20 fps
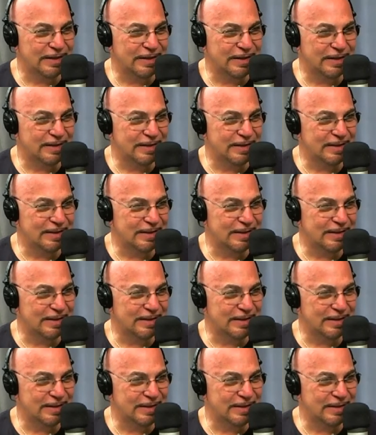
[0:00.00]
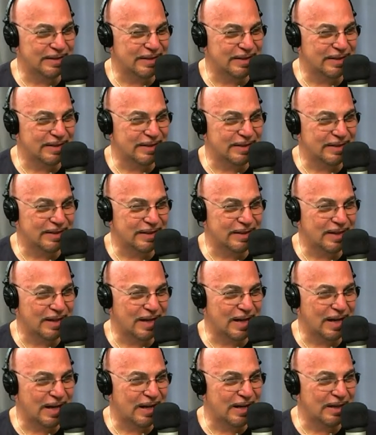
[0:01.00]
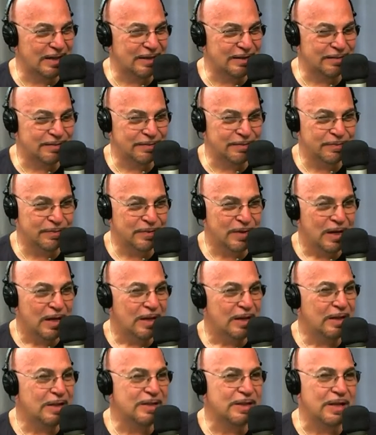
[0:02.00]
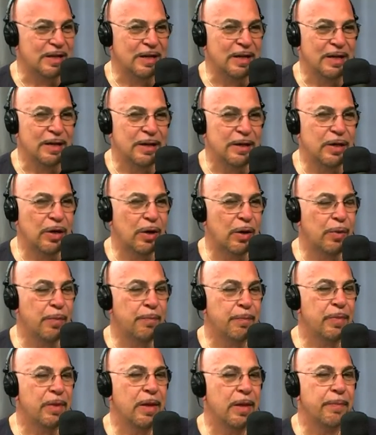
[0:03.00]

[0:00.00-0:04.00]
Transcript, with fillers: going to a game. um, listen, you know,